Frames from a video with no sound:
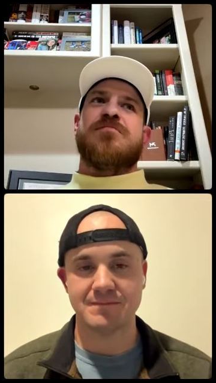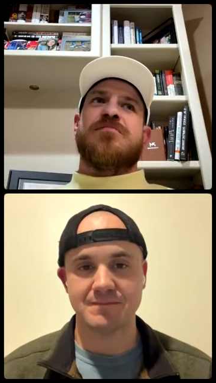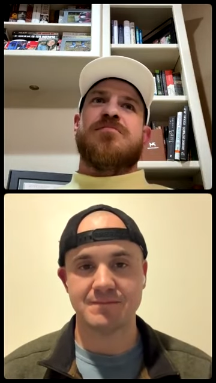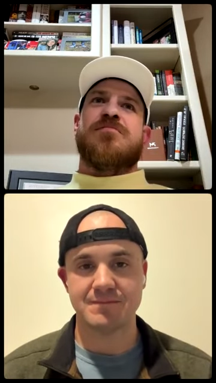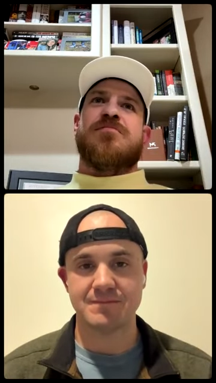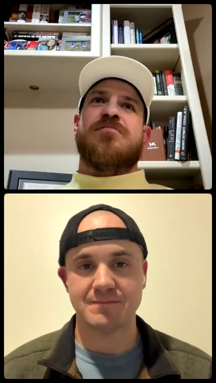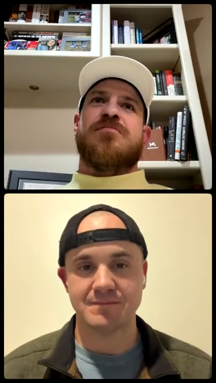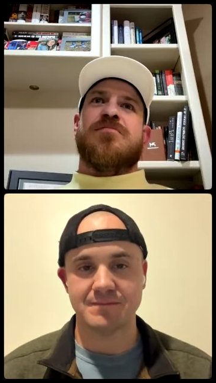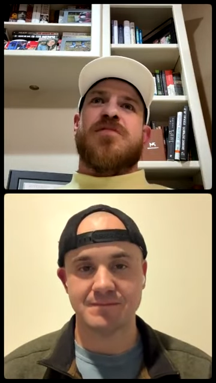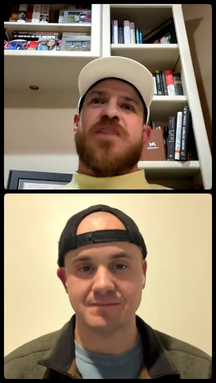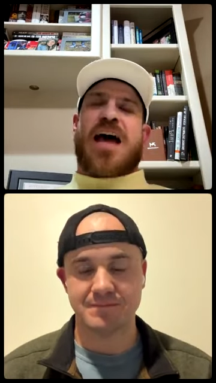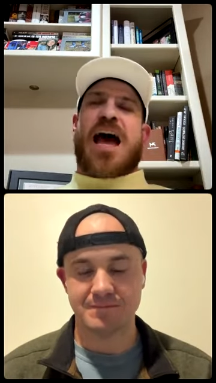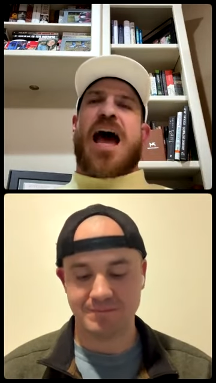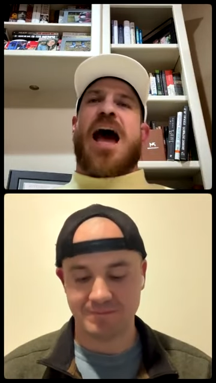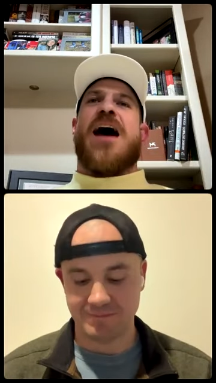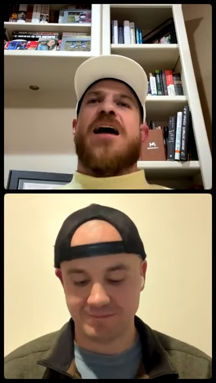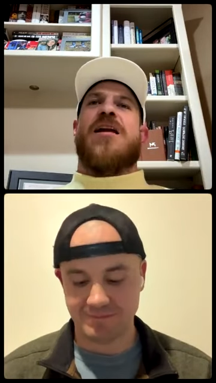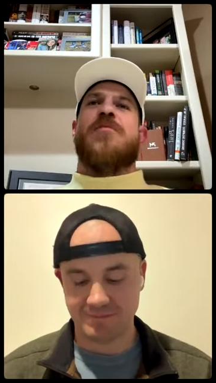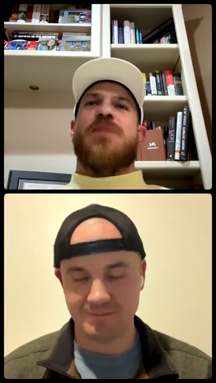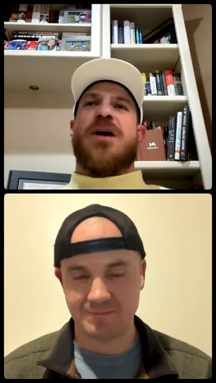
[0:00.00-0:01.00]
Speaker 1: that
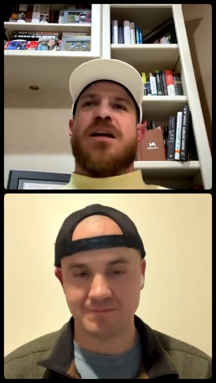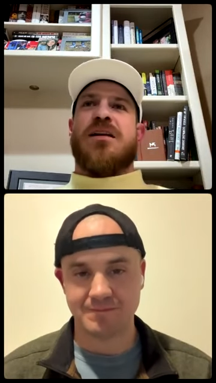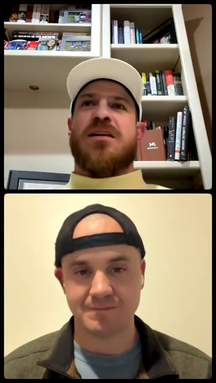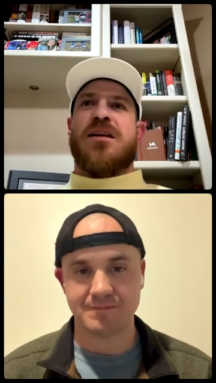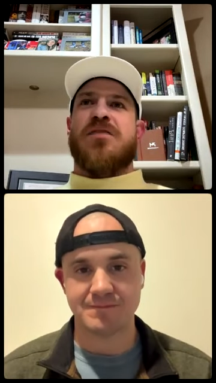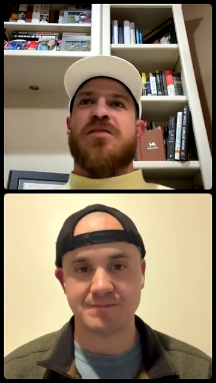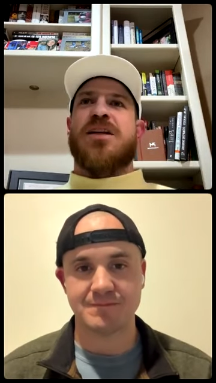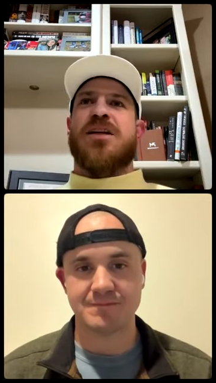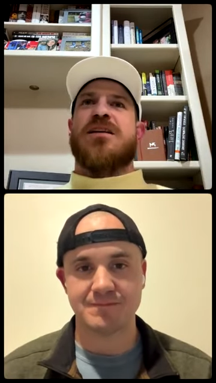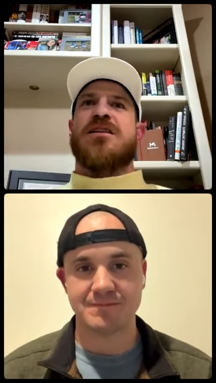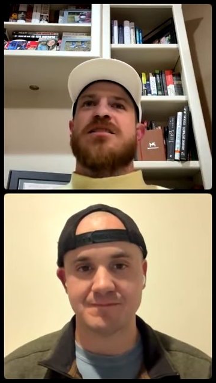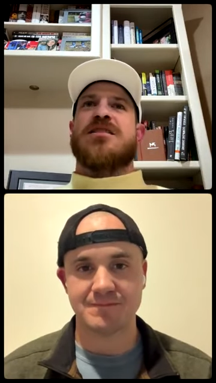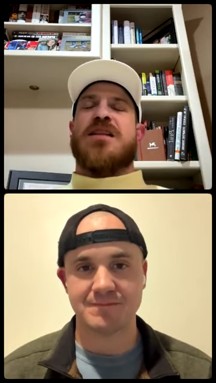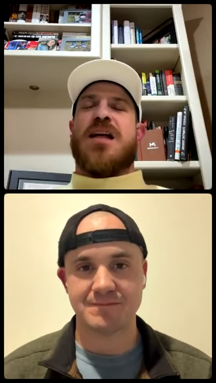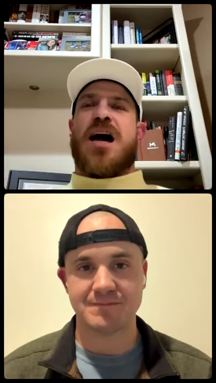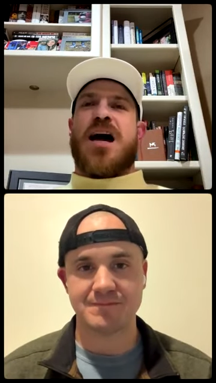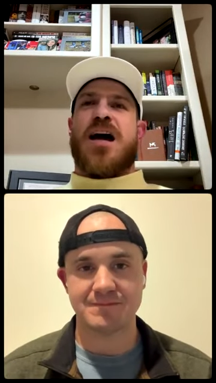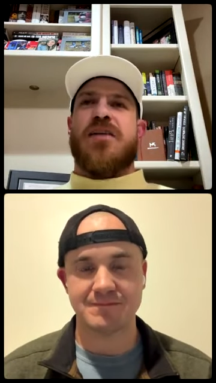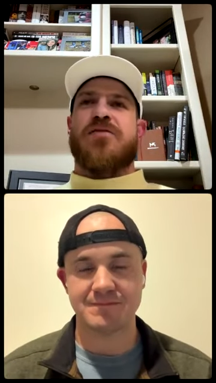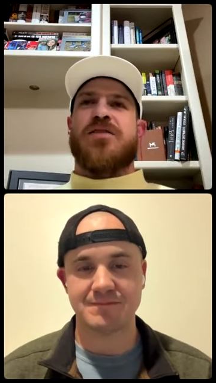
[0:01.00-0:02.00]
about li- living this
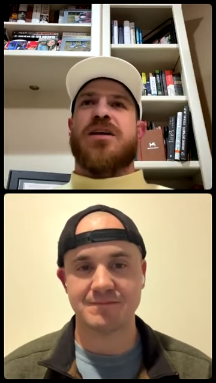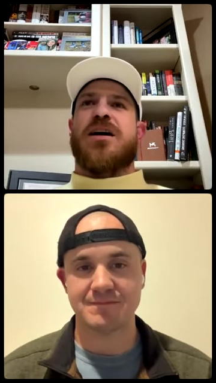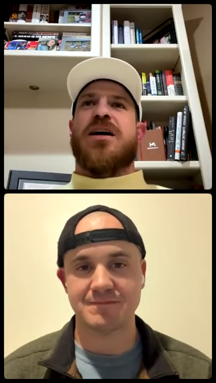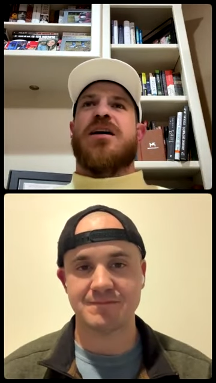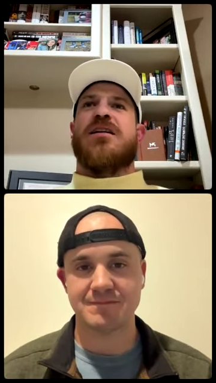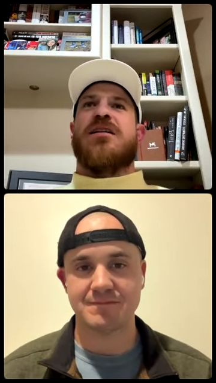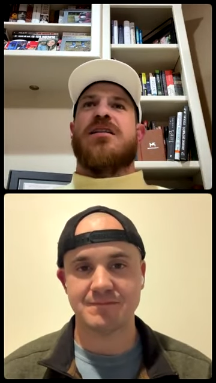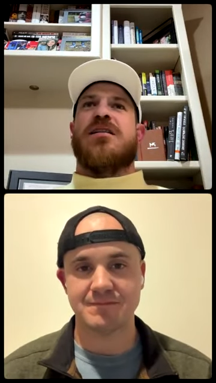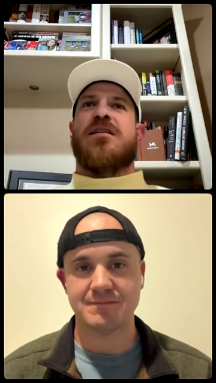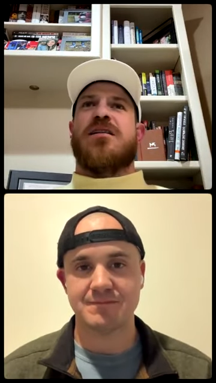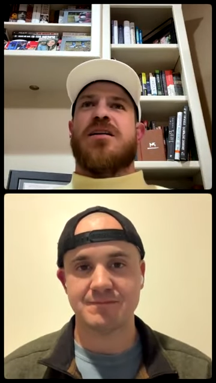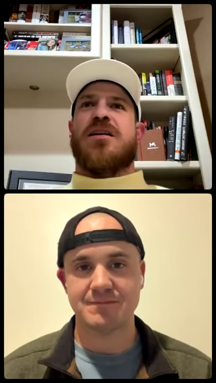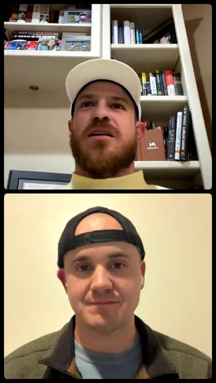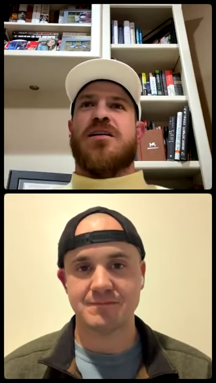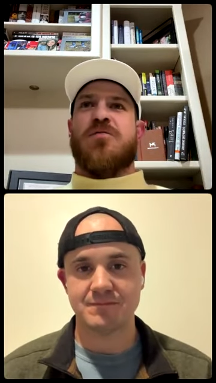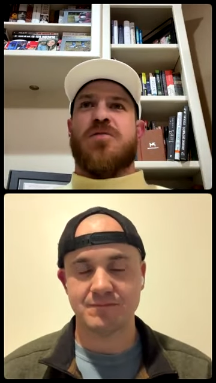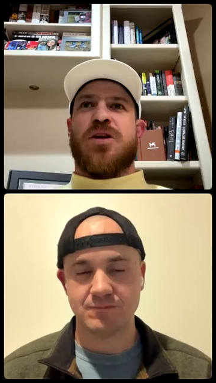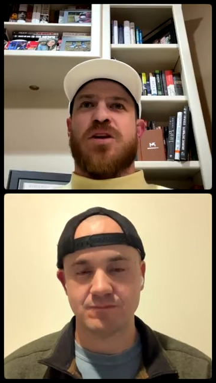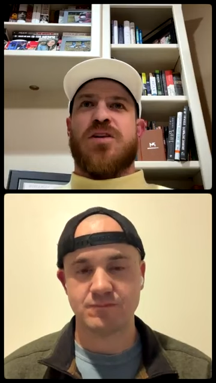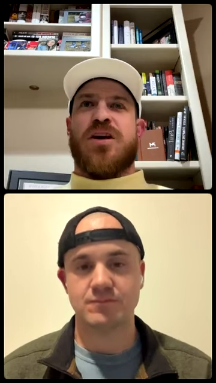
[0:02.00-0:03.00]
life that
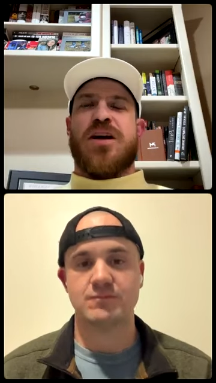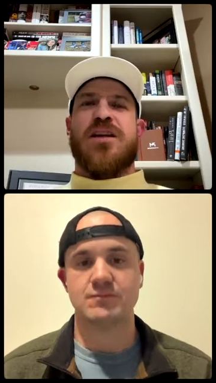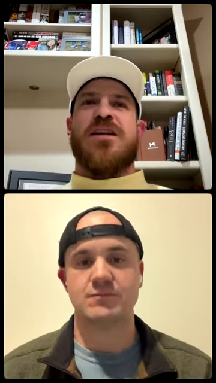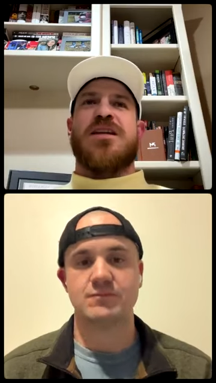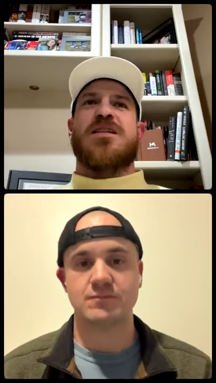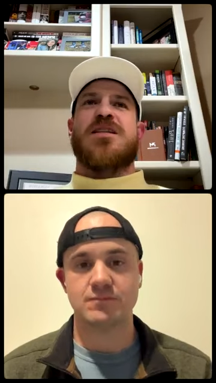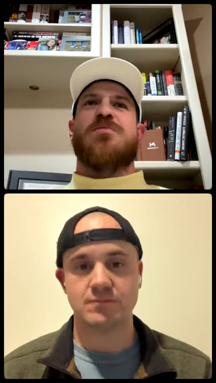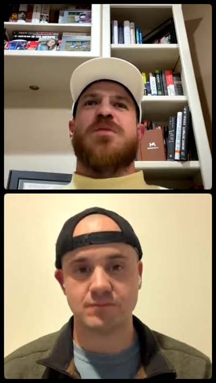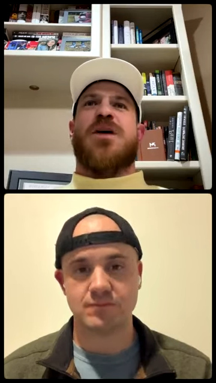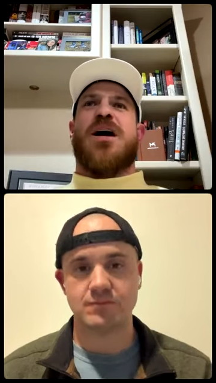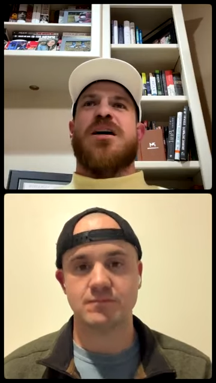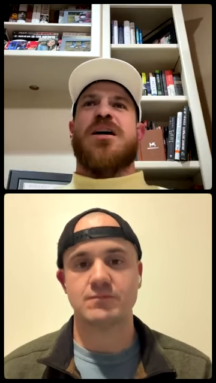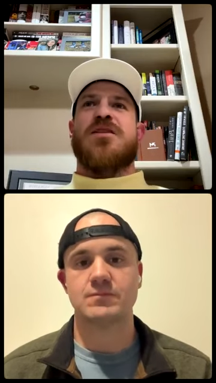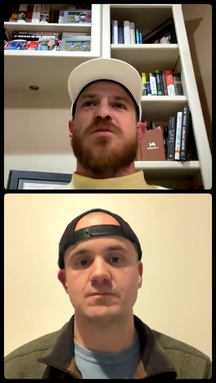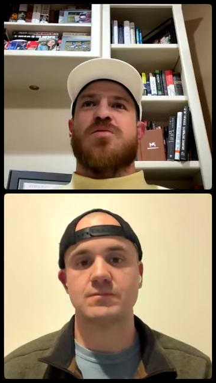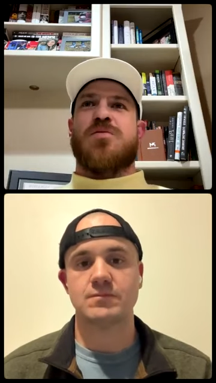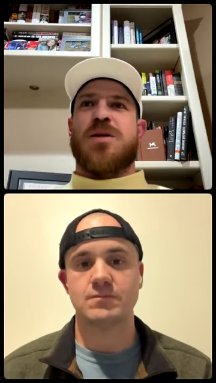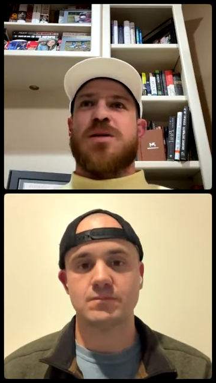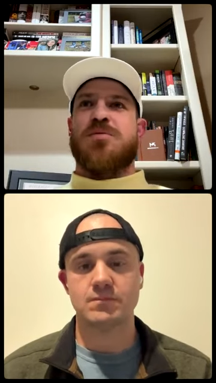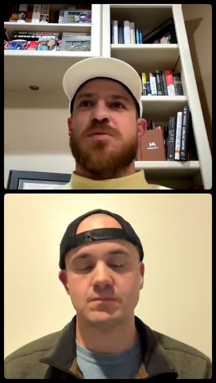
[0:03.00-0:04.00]
like, when you're in these
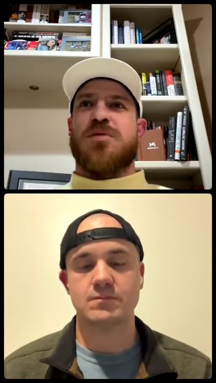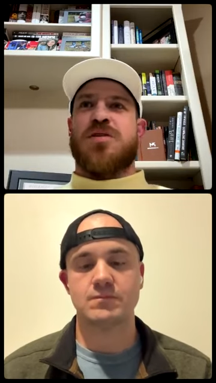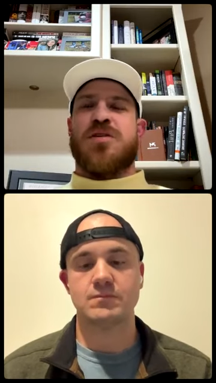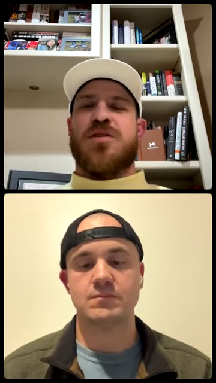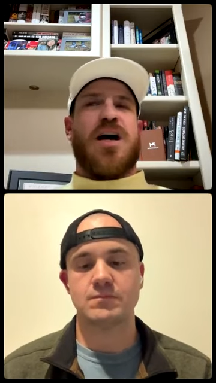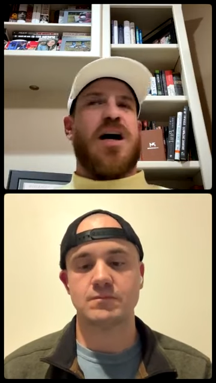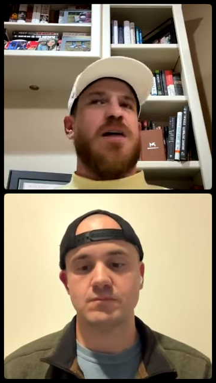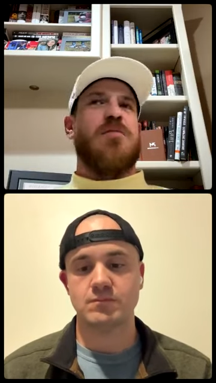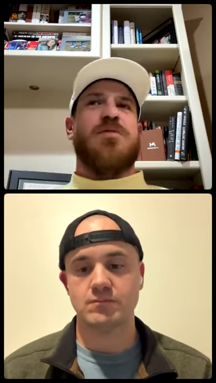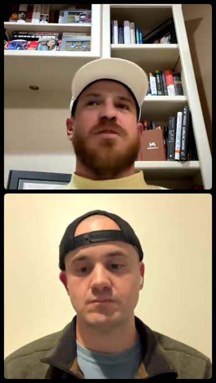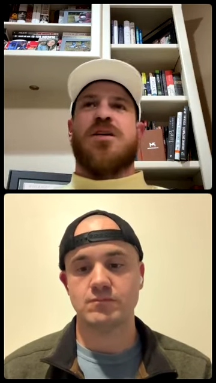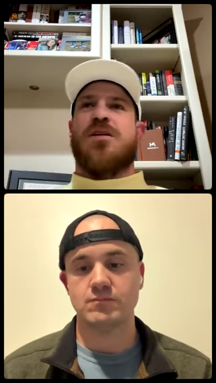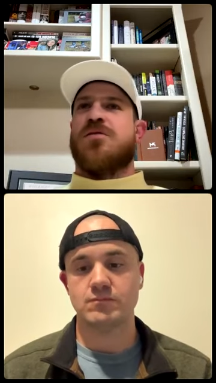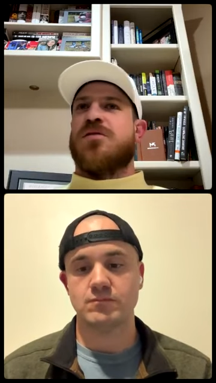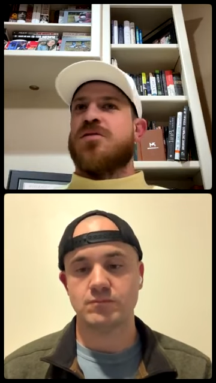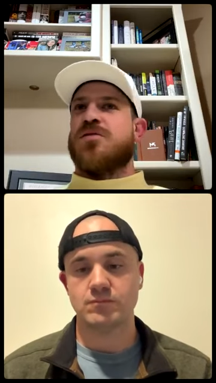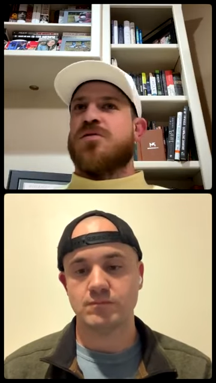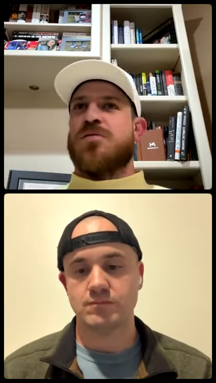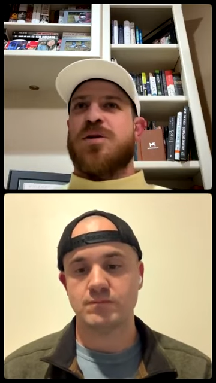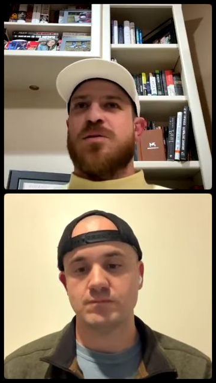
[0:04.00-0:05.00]
spots where people are not
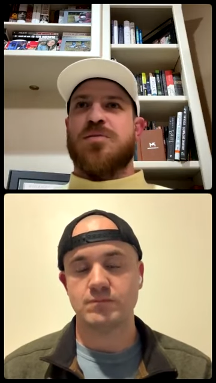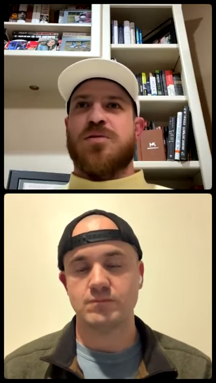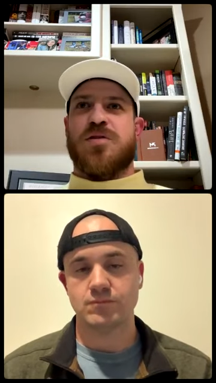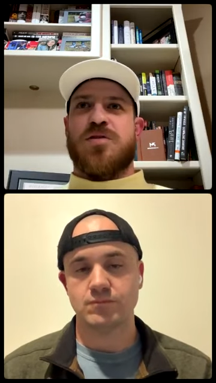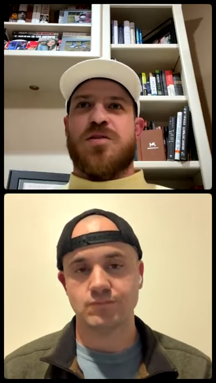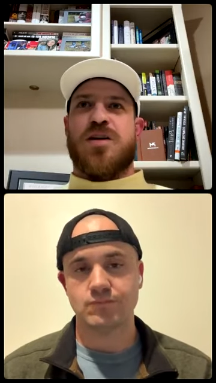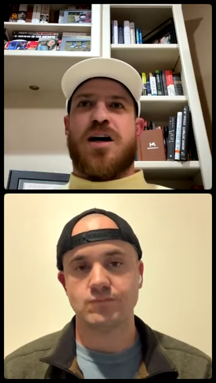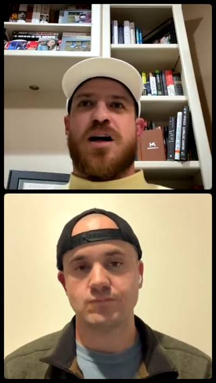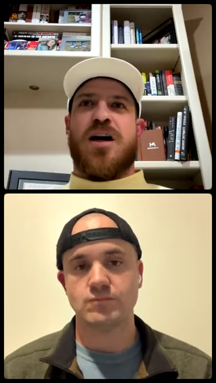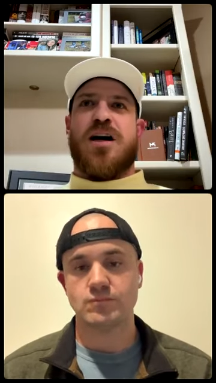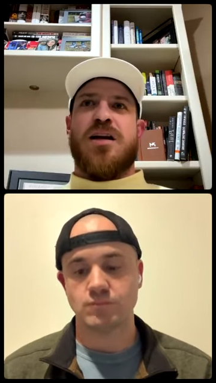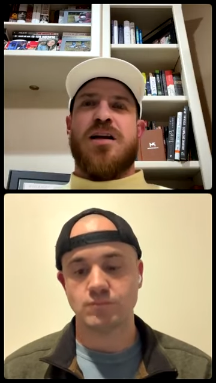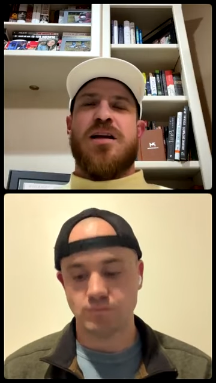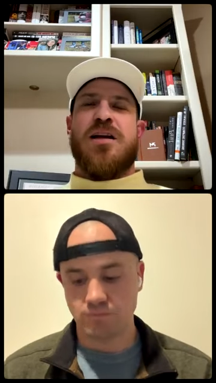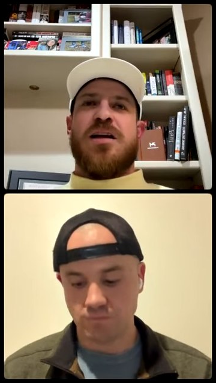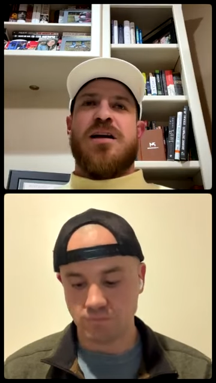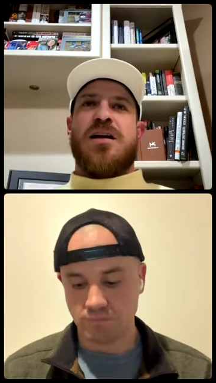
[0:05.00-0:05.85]
believers, where people are not